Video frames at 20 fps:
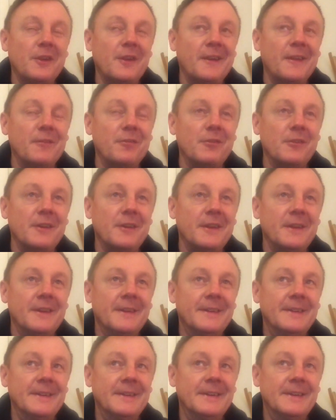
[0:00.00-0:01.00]
And every
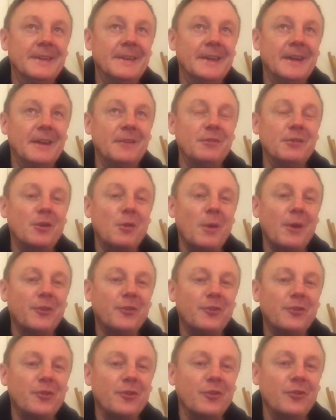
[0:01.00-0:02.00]

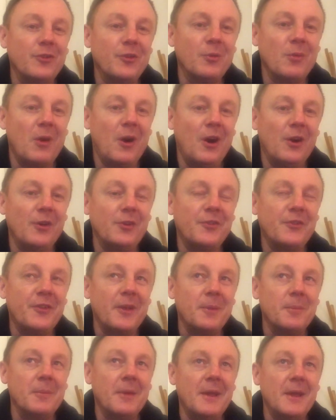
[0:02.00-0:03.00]
question you asked him,